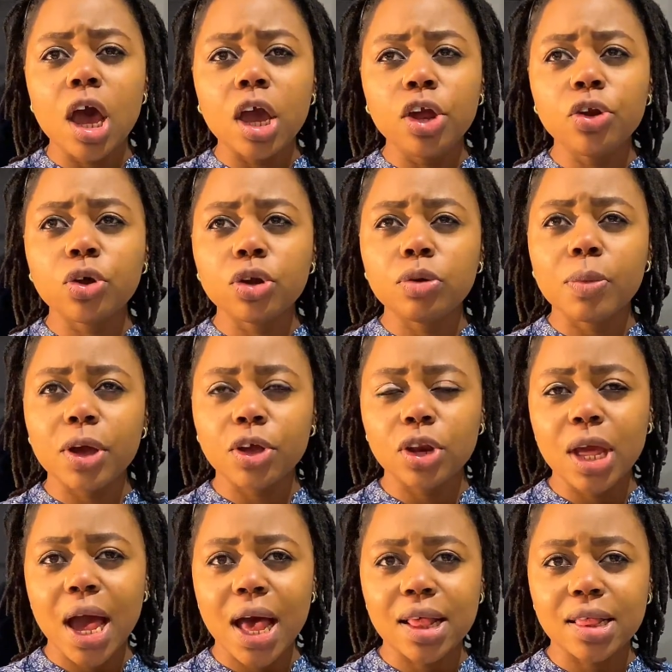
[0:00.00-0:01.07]
My
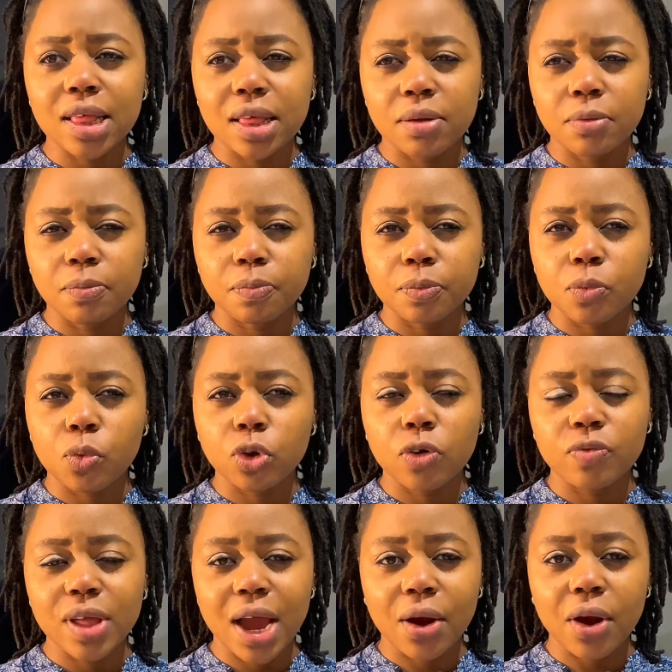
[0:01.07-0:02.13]
uni has one
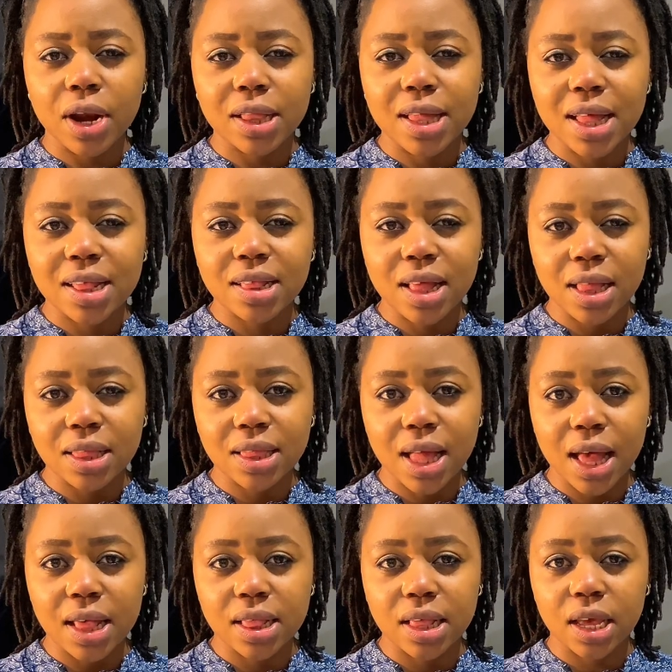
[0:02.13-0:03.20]
of the accredited
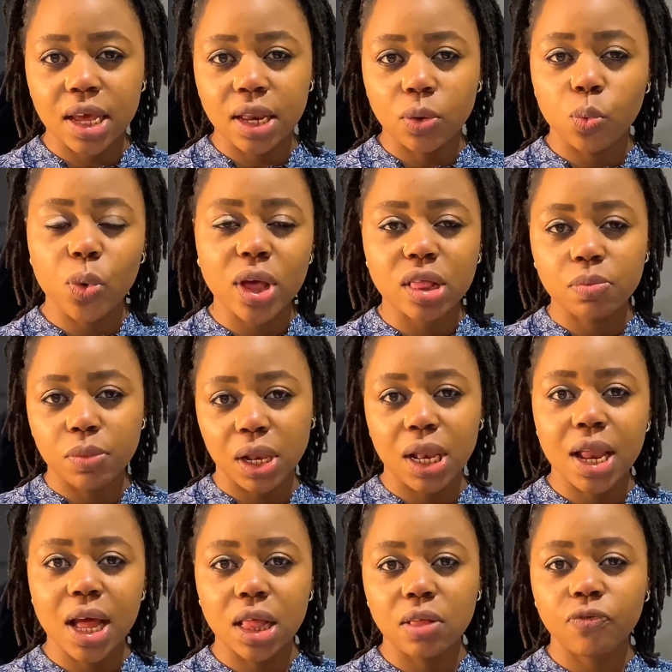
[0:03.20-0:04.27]
centers in West
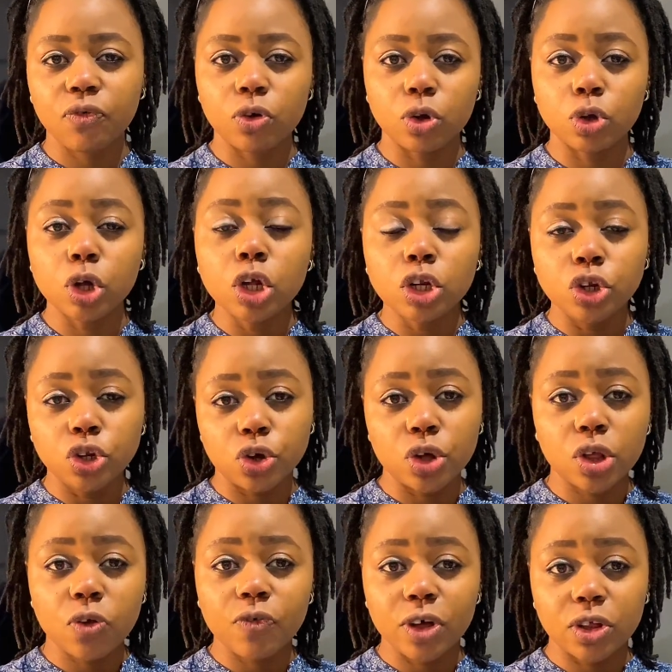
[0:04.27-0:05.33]
Midlands for
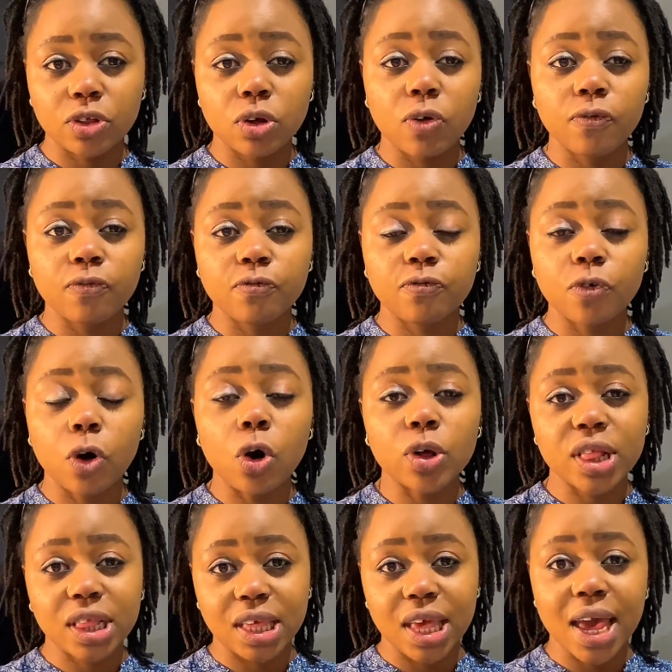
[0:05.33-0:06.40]
not over for
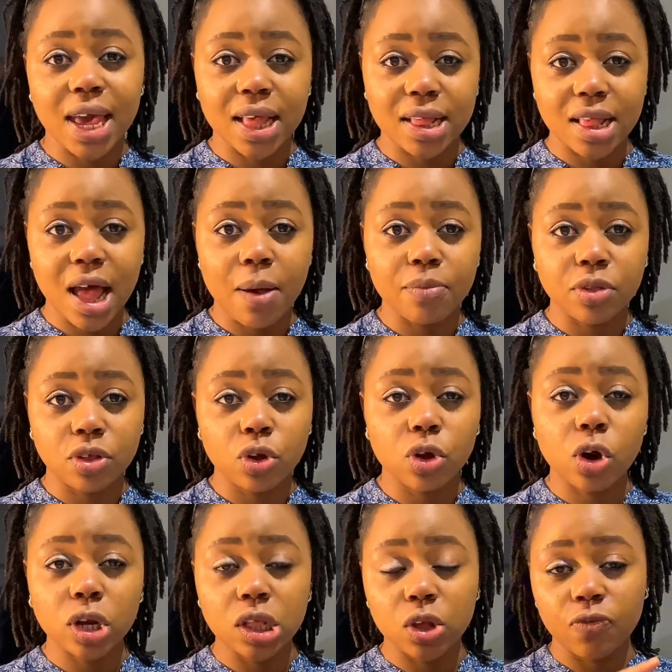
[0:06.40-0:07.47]
OSCE exams.
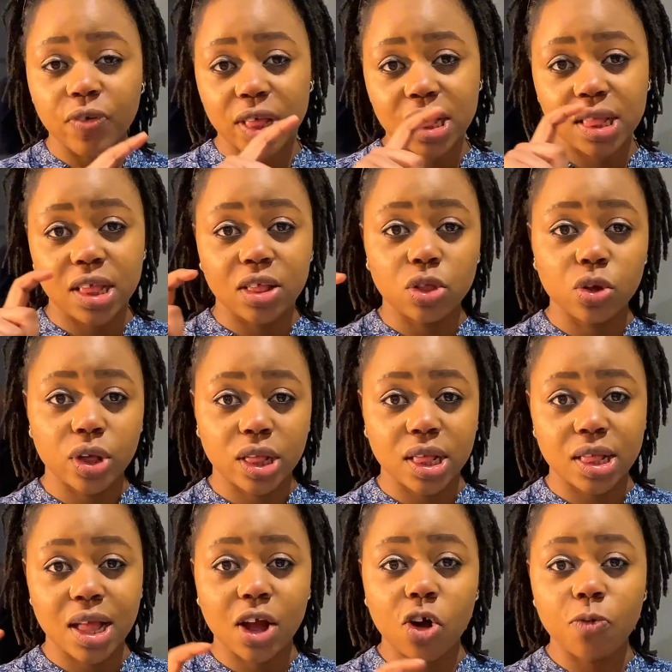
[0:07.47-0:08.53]
All these overseas
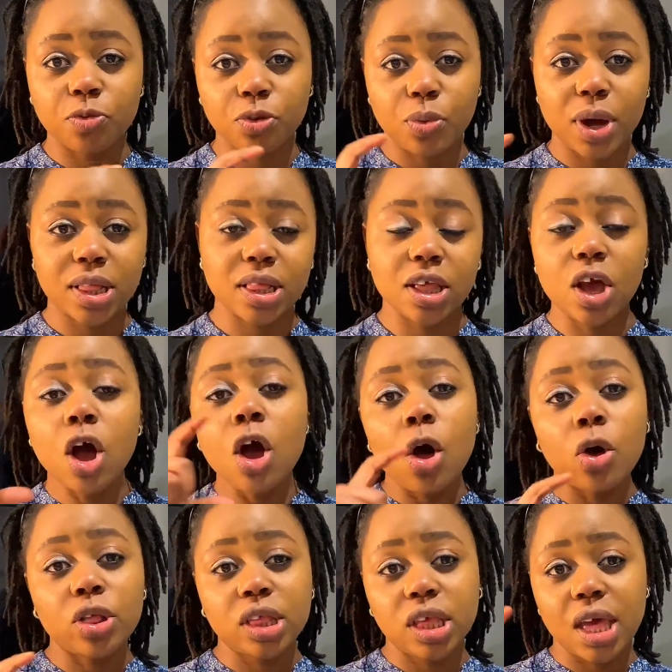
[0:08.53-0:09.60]
nurses that come to write the
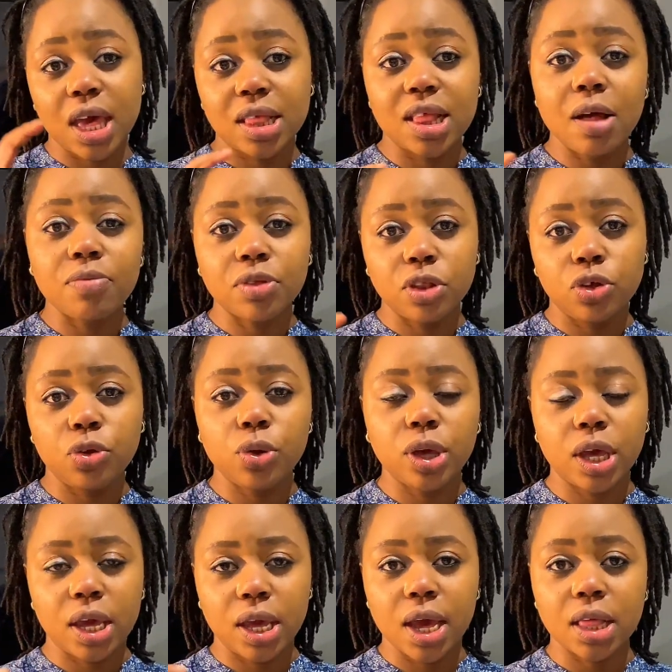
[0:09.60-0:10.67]
OSCE exam in the UK.
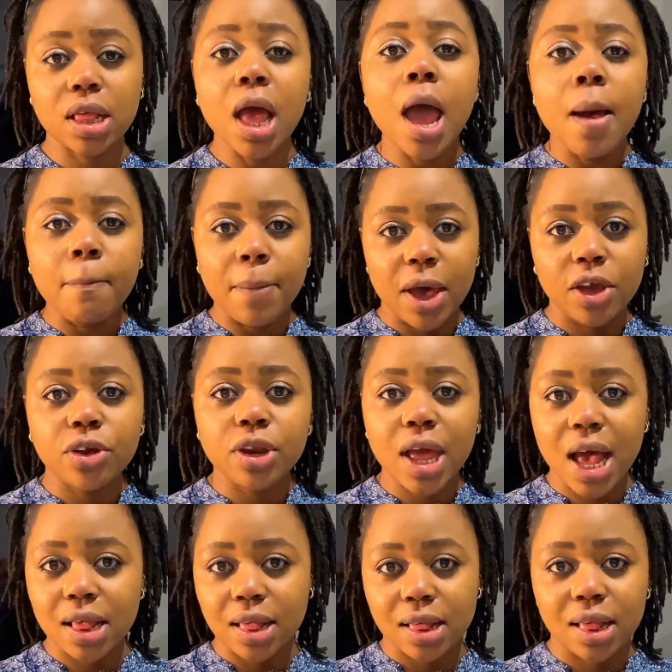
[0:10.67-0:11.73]
Yes, my uni
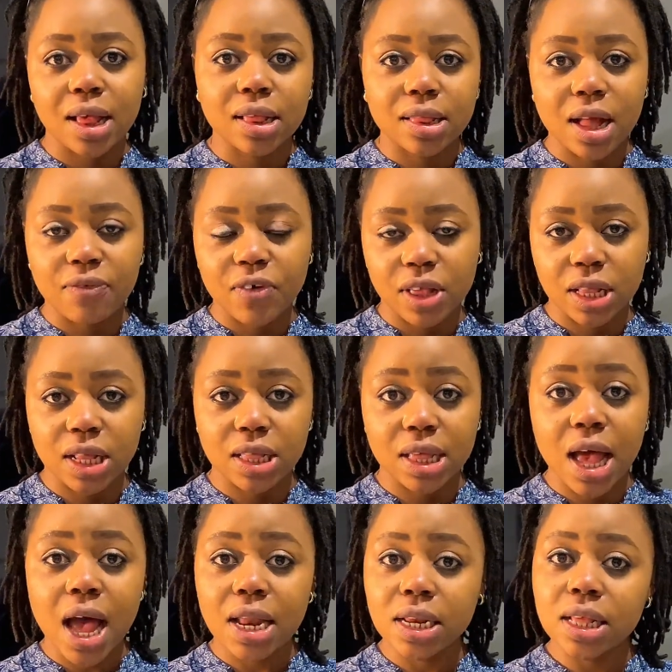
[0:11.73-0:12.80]
has that facility,
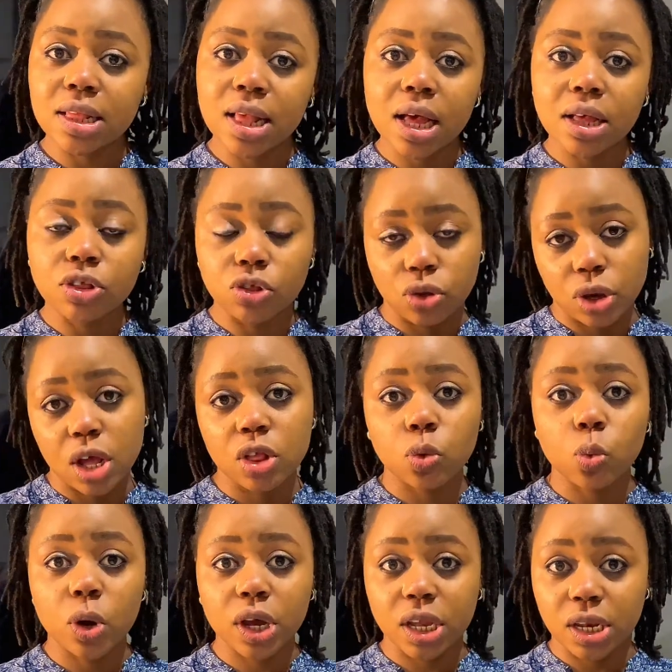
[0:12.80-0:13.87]
and students
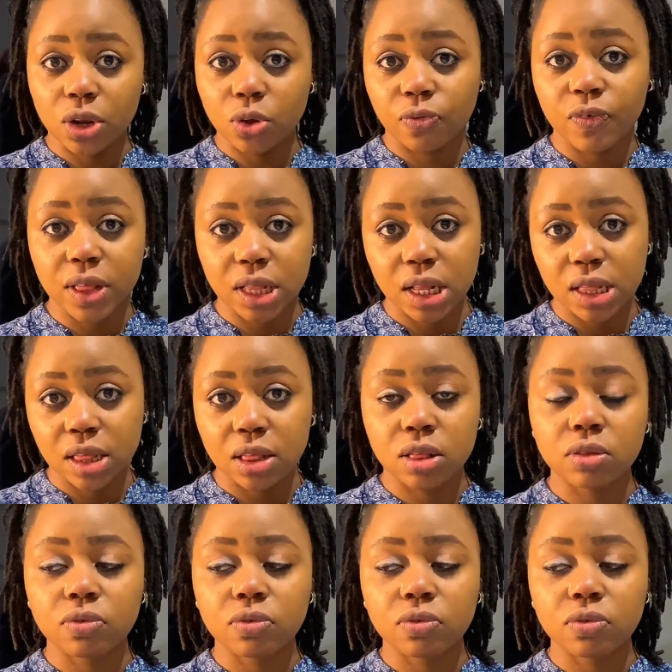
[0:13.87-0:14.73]
work in those facilities.